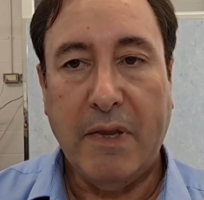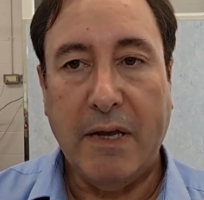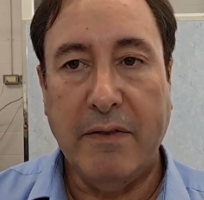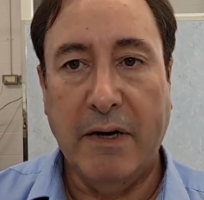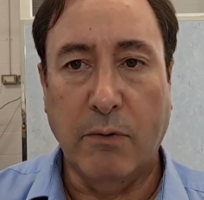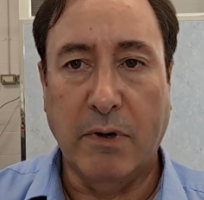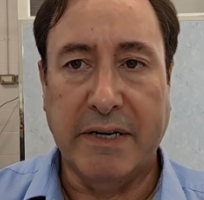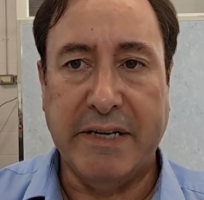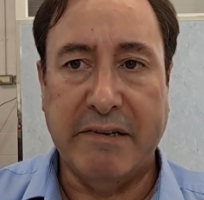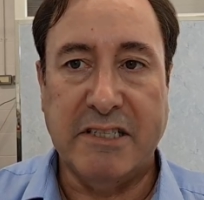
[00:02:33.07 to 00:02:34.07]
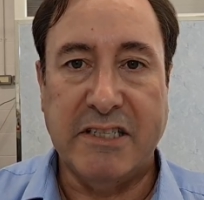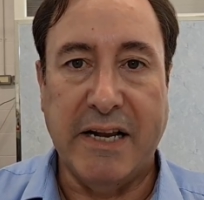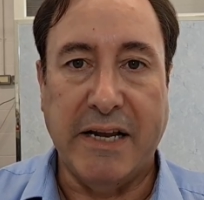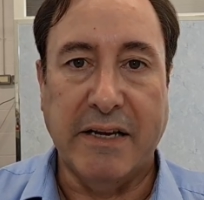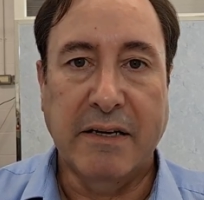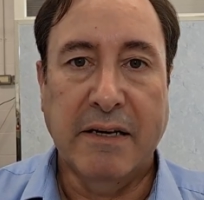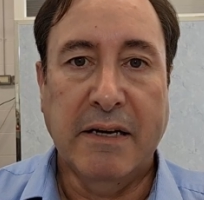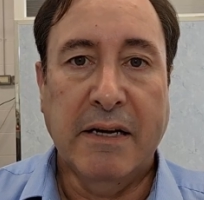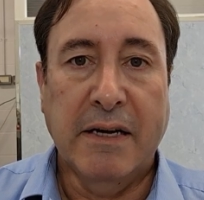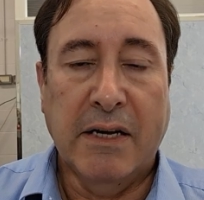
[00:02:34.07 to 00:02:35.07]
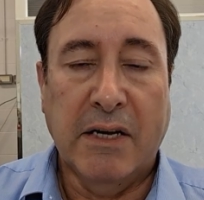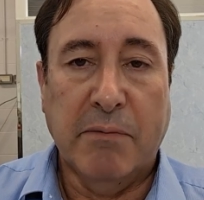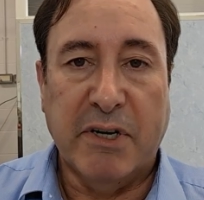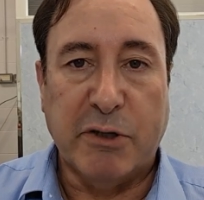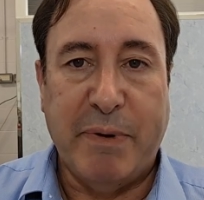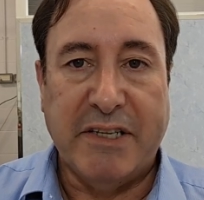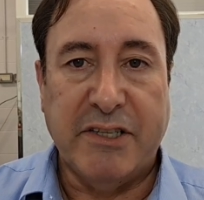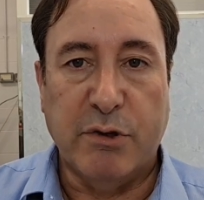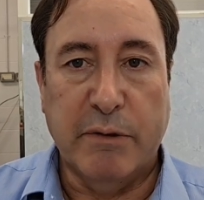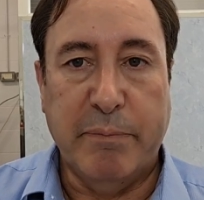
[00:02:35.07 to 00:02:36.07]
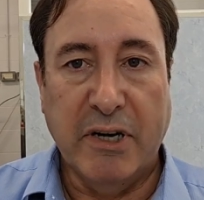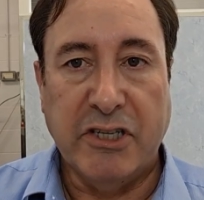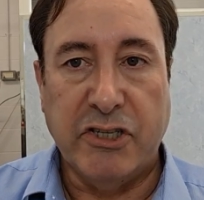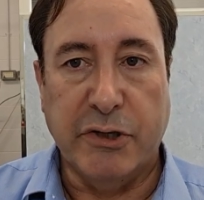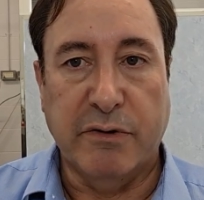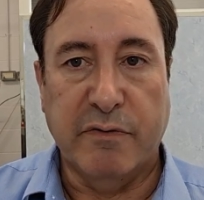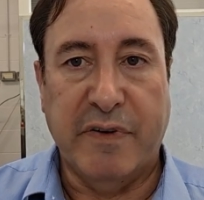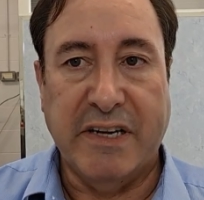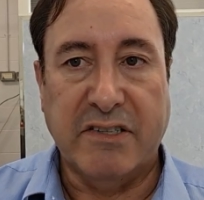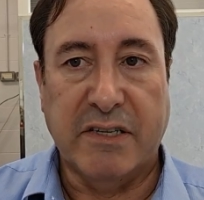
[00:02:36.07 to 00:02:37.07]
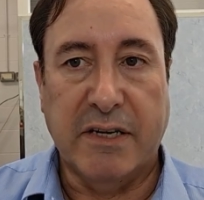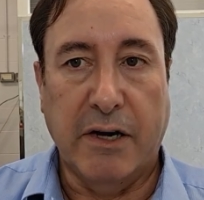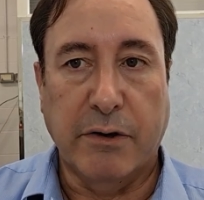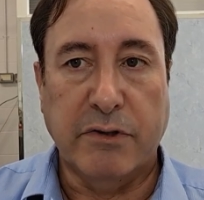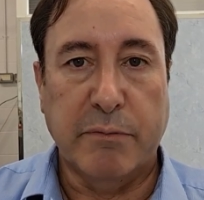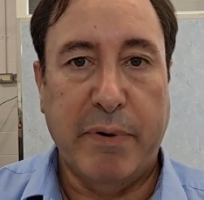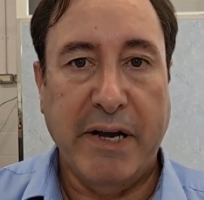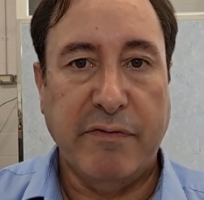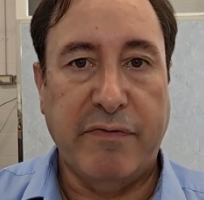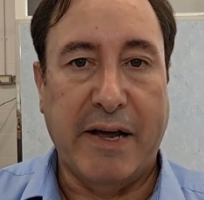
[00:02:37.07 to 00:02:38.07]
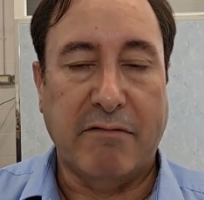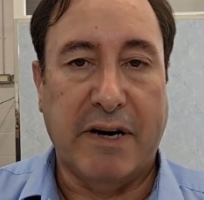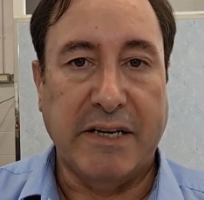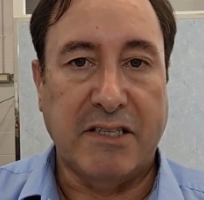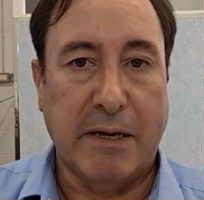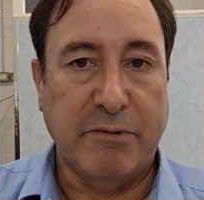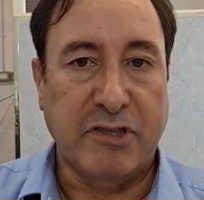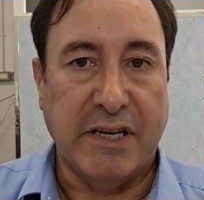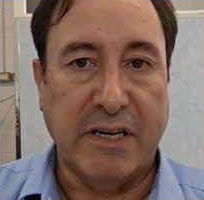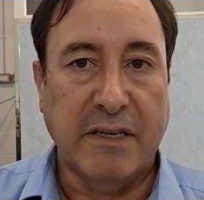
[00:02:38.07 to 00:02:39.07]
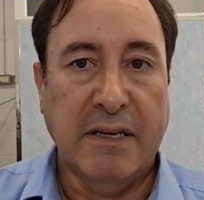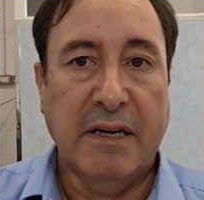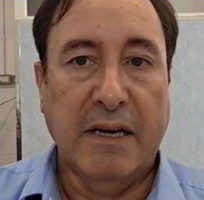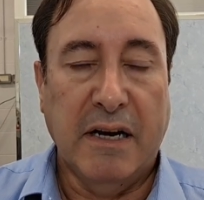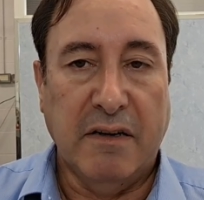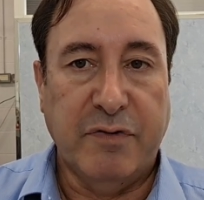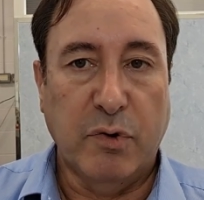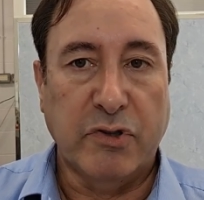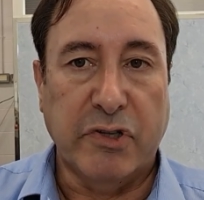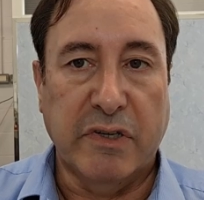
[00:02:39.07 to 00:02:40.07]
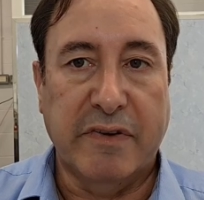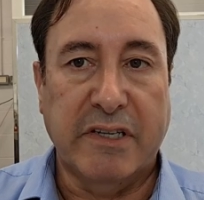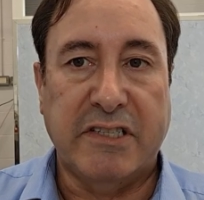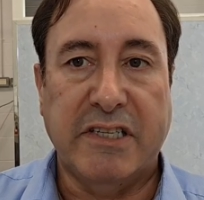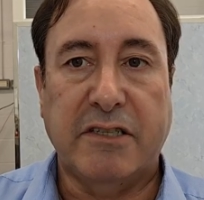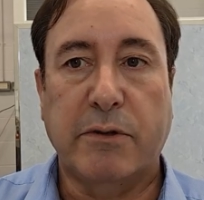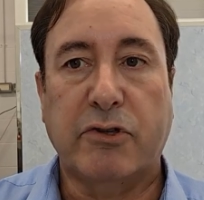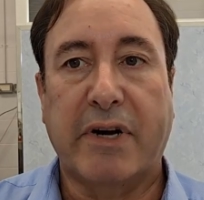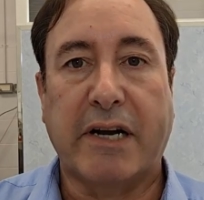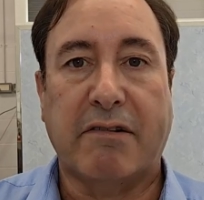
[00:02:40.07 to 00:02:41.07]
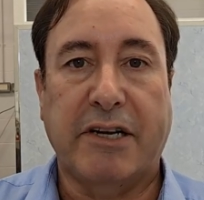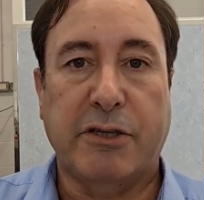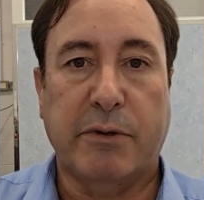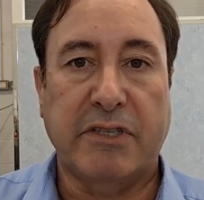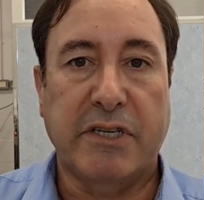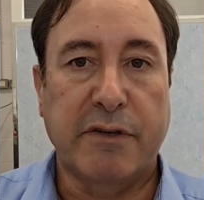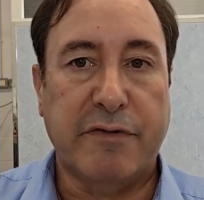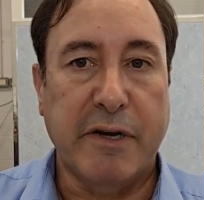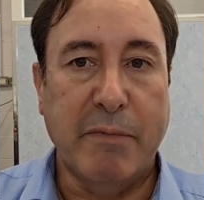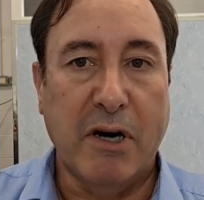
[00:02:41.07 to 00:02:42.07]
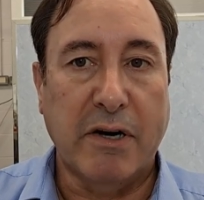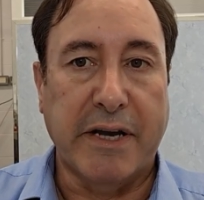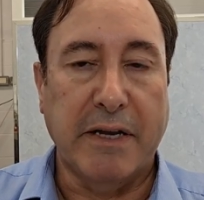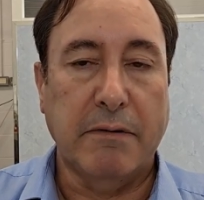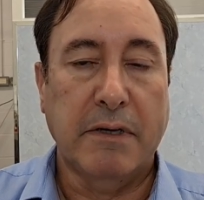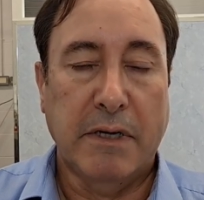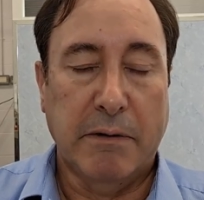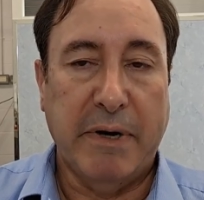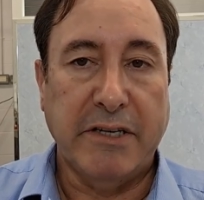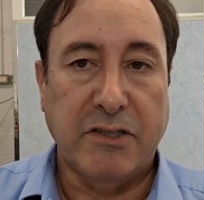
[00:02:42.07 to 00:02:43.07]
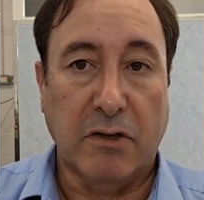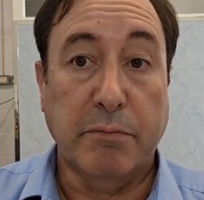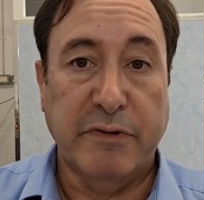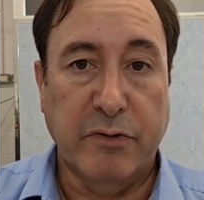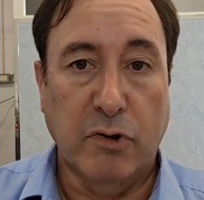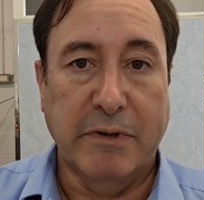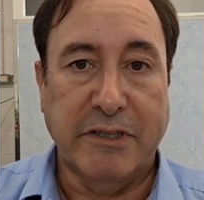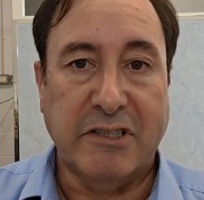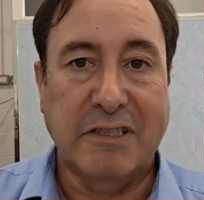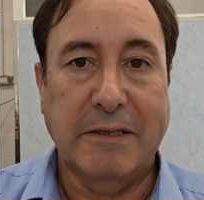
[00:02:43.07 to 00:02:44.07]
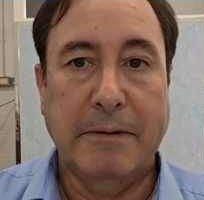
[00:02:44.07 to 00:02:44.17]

The whole idea is silly. Much better to abolish student fees and loans and pay a flat rate subsidy and force universities to attract graduates in the free market based on performance.